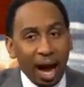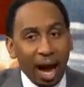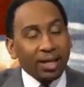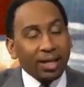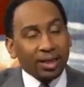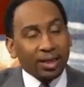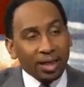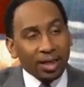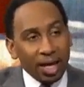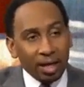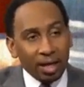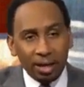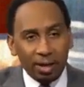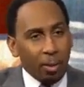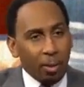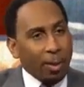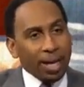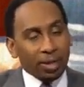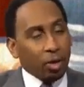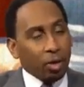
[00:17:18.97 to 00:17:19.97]
I think
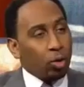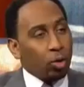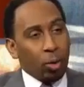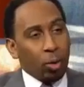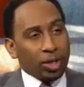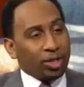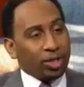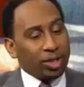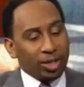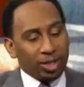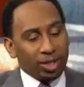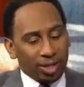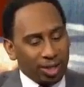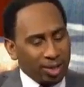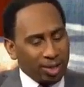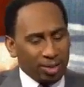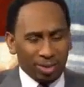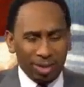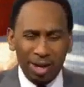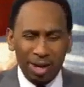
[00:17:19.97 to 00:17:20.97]
nobody's going to question his
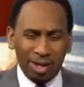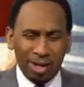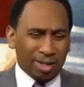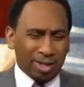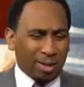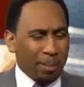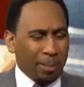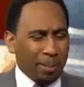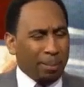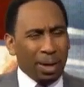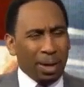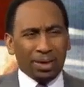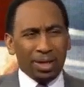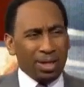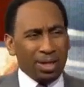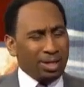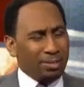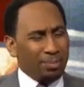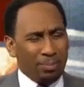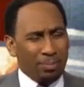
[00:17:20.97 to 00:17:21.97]
skills because the brother
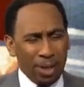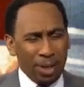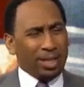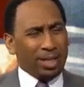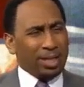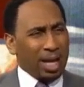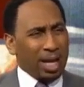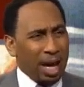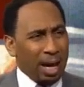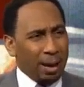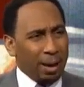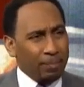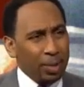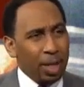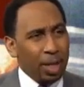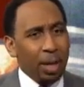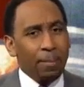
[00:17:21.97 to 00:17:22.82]
is big time.